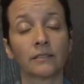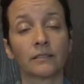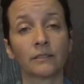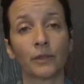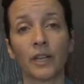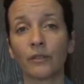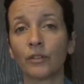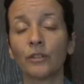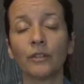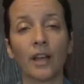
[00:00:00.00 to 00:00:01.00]
whenever
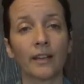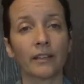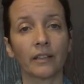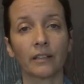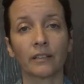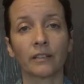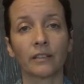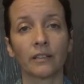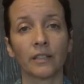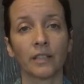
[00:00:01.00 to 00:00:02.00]
you like.
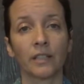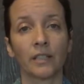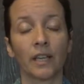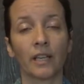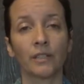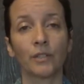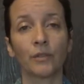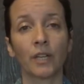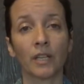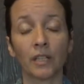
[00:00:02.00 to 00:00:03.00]
And you
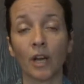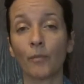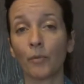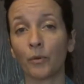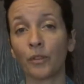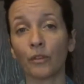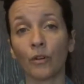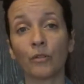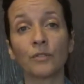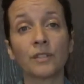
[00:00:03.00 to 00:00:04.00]
can come up with your
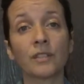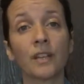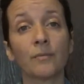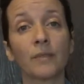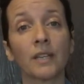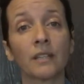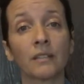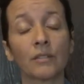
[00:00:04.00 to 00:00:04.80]
own statements.